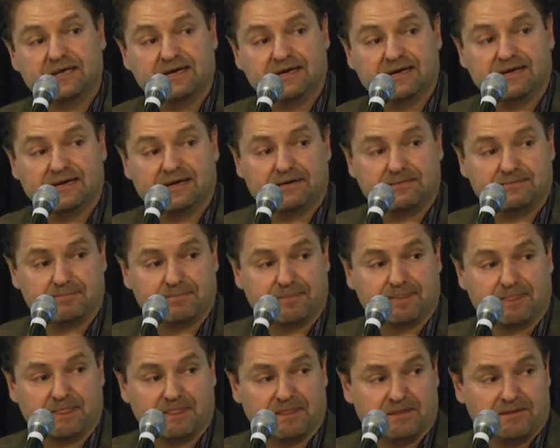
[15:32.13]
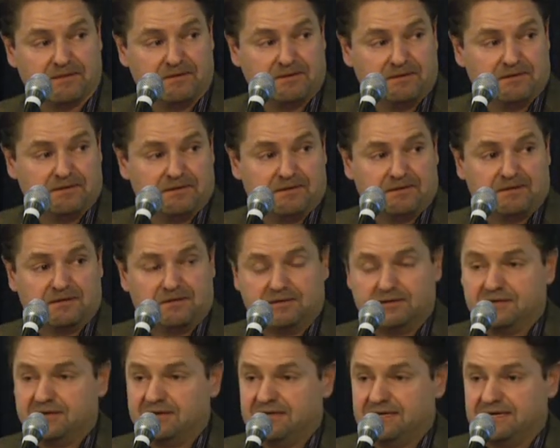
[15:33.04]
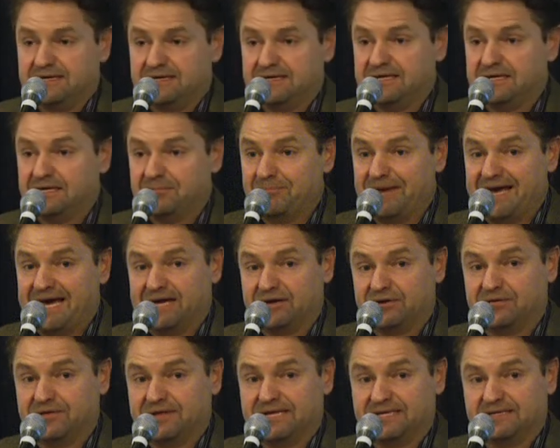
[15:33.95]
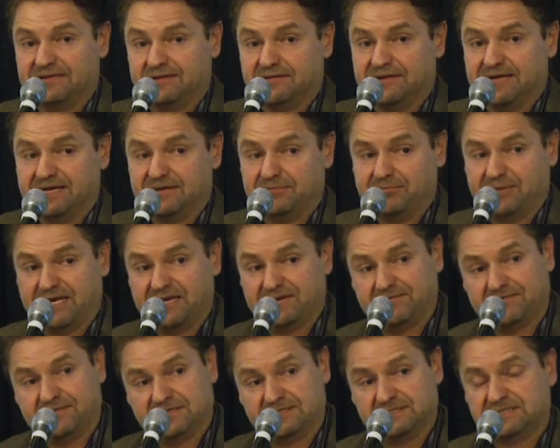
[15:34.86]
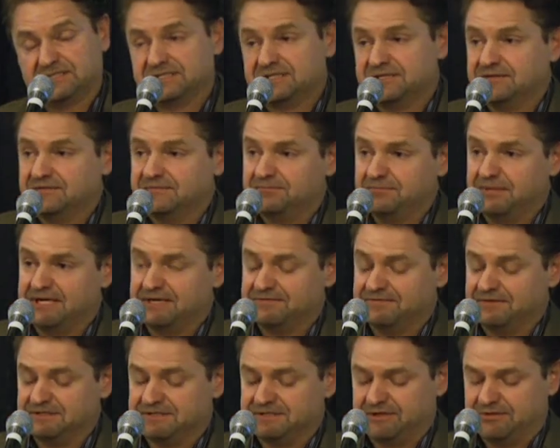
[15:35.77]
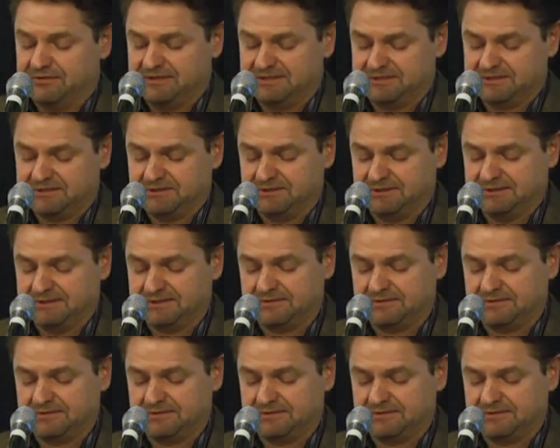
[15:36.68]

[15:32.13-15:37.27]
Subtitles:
in a manner that it benefits their industry.